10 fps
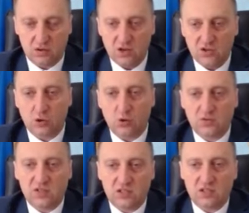So
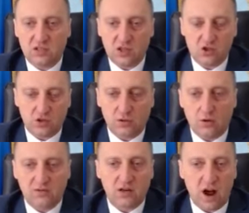this decision
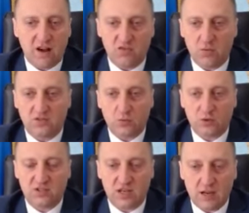of the government
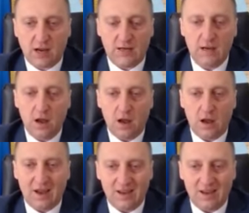was taken uh,